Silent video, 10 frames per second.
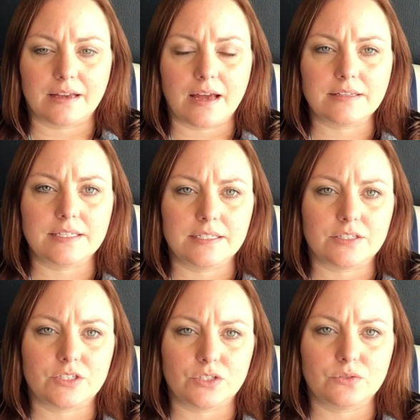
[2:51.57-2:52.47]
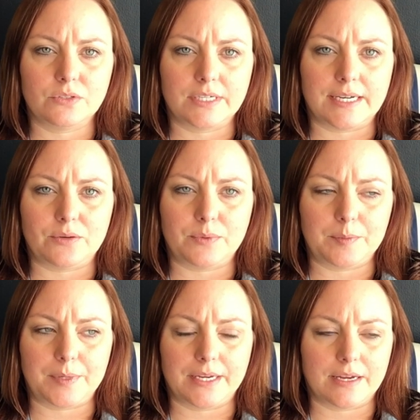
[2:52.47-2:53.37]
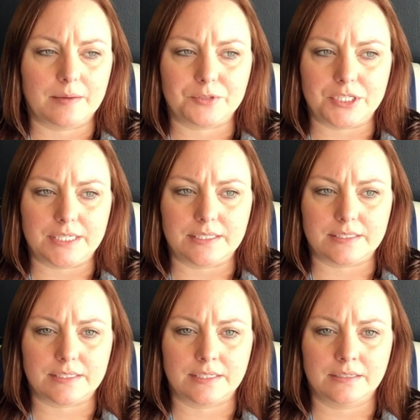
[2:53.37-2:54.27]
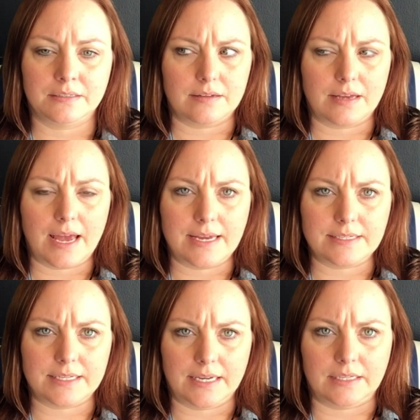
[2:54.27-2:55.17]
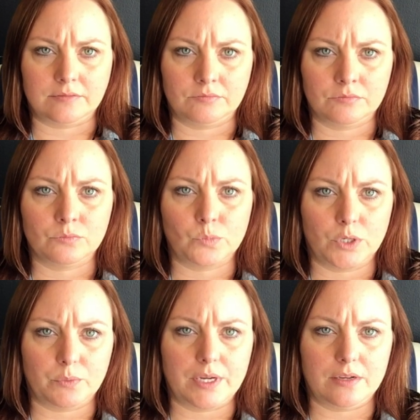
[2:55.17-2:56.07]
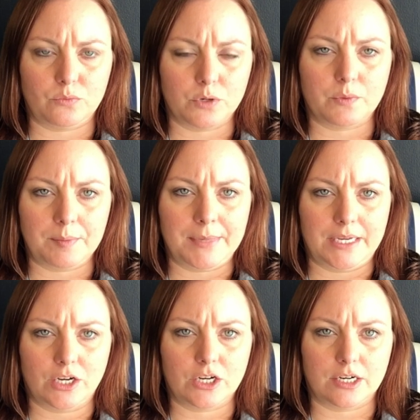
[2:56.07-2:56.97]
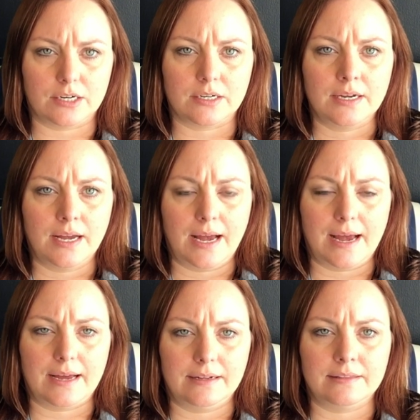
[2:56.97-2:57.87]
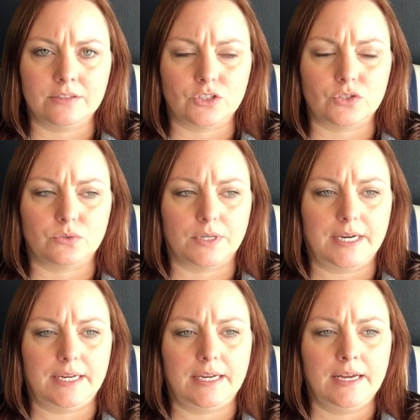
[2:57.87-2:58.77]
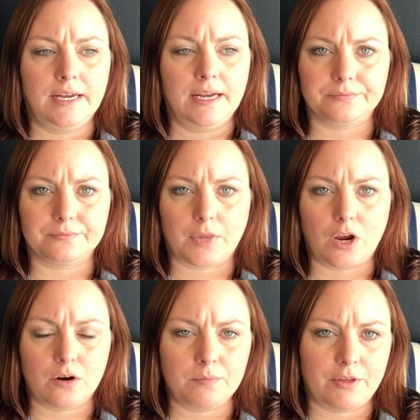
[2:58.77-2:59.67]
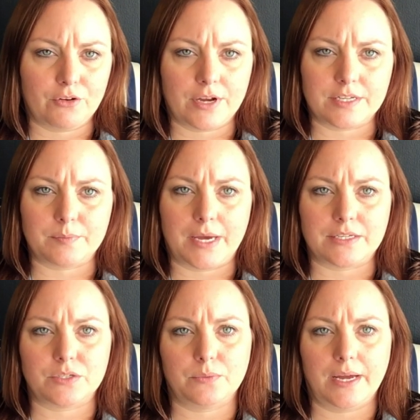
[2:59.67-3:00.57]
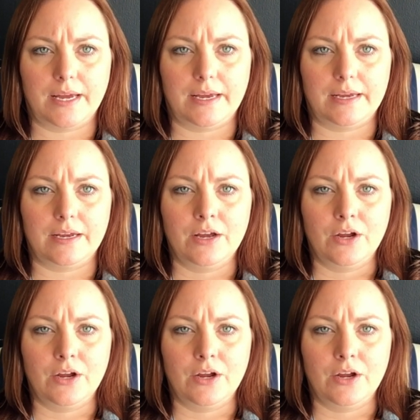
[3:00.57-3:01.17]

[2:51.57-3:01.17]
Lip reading: Cussy's story, we pick up, she's 18 where we meet her at in this story. Her mother has passed away.